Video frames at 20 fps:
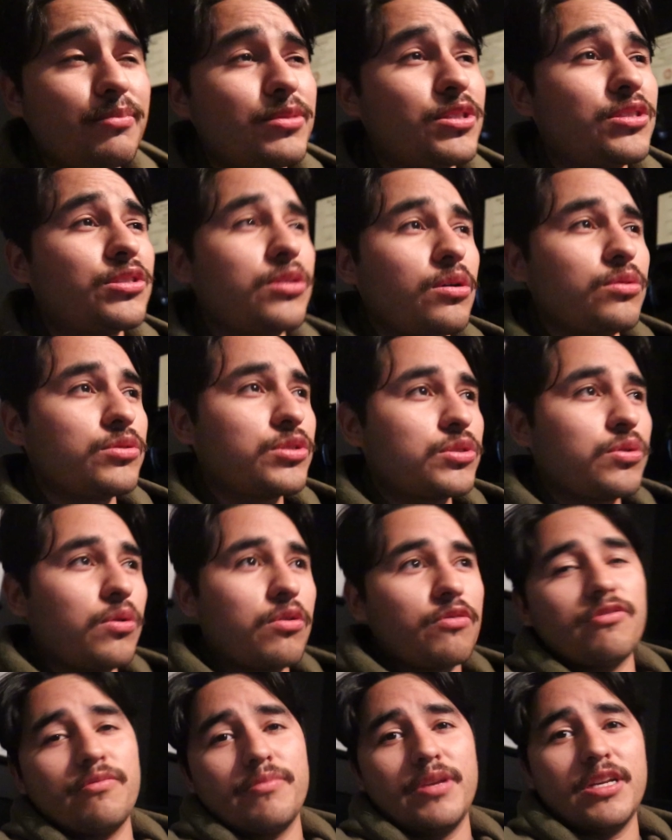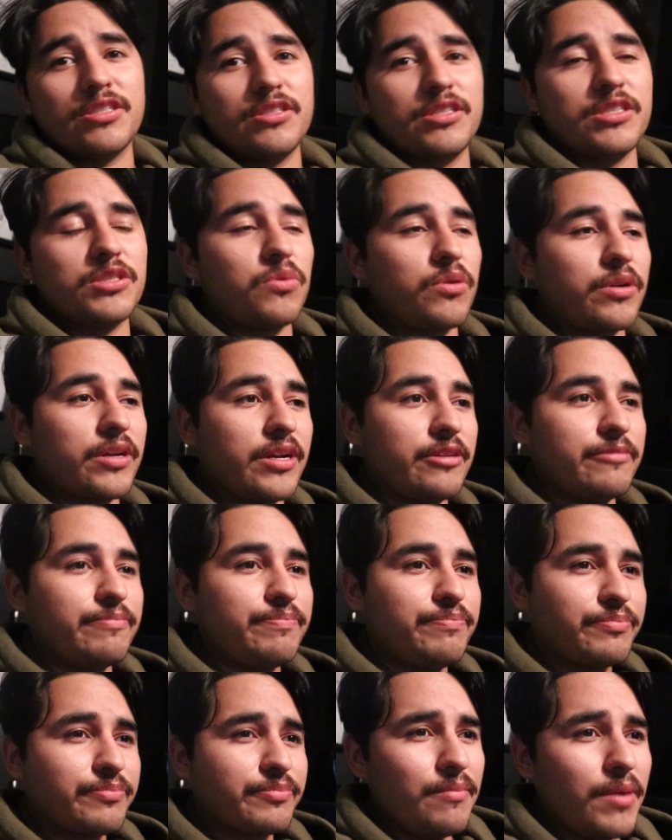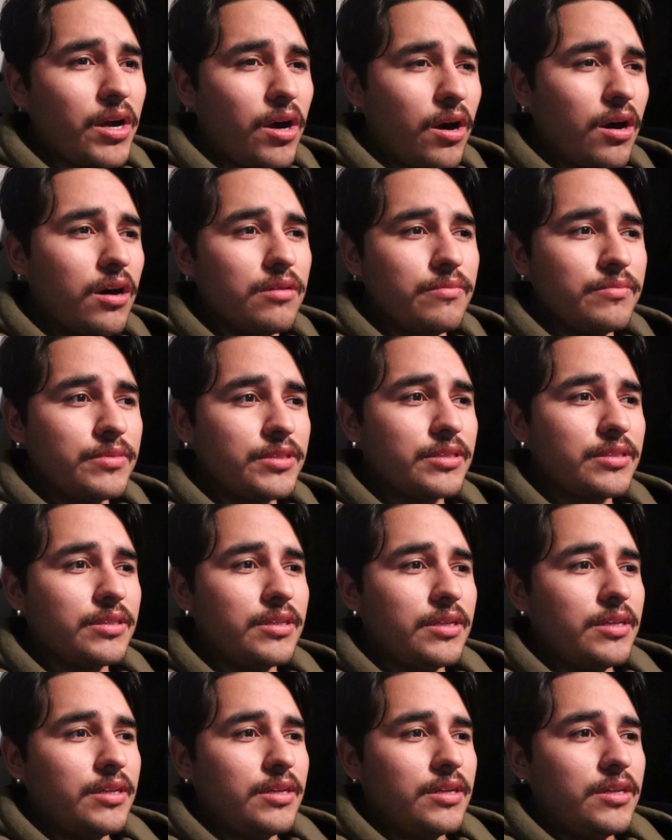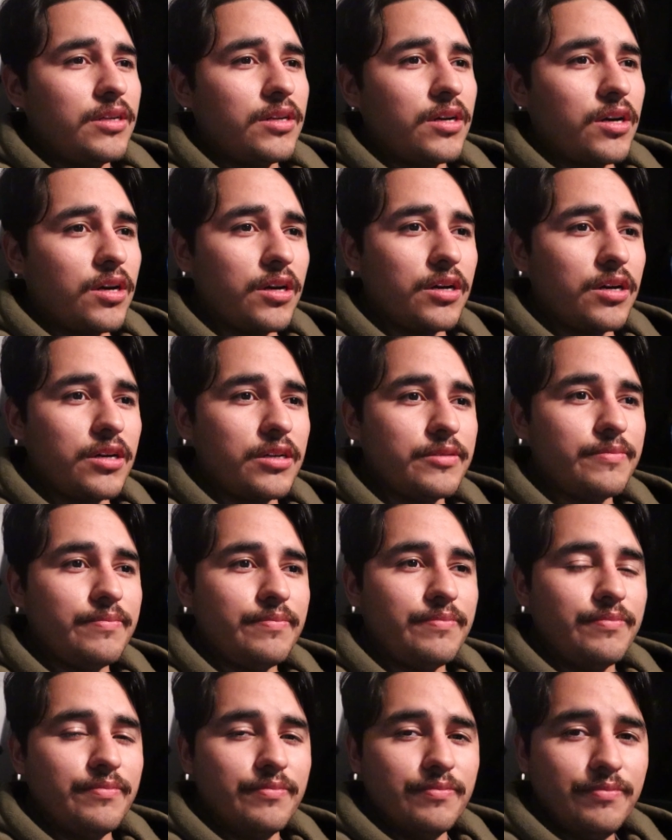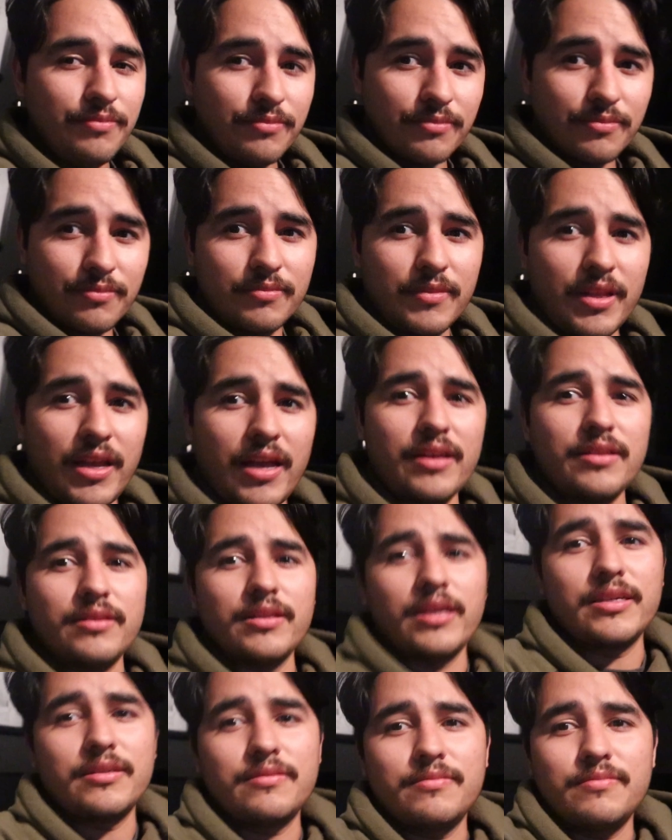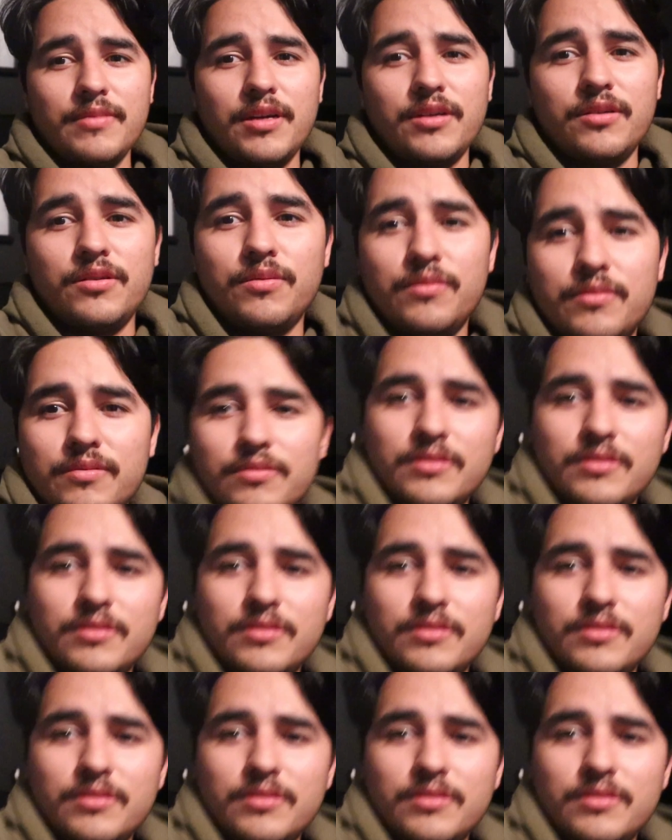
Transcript: I'm so sore from yesterday's workout. My arms hurt, and like I don't know